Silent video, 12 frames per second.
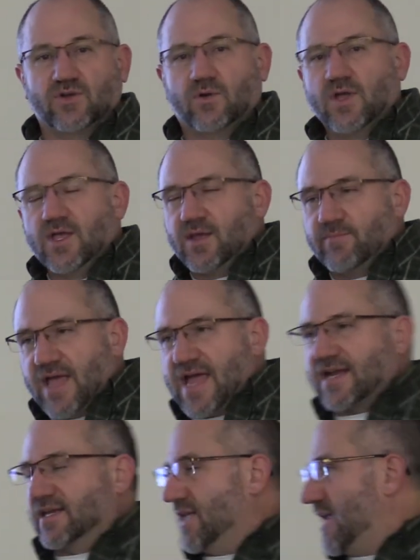So
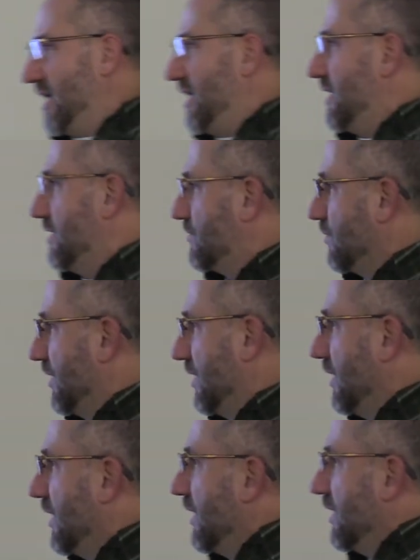back in the eighties,
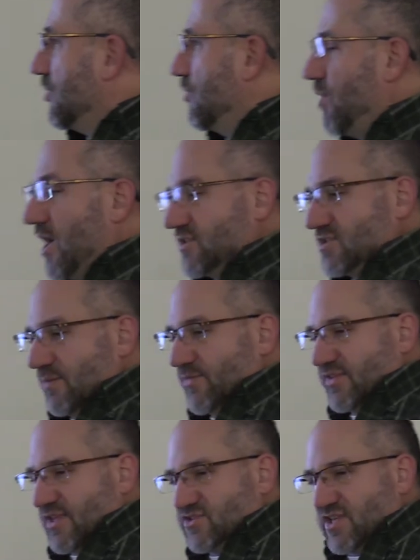when you bought
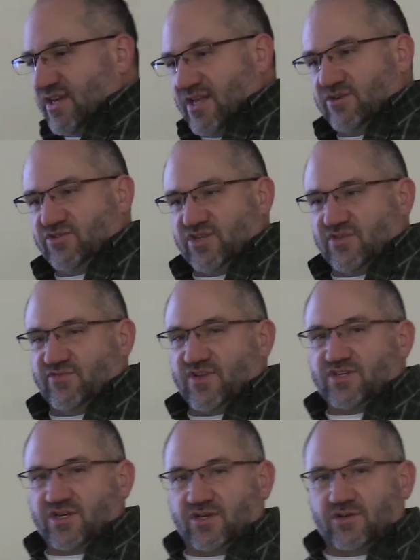something that said energy
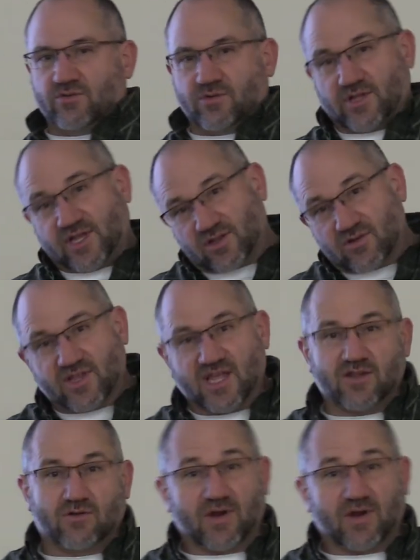efficient, you were like, okay,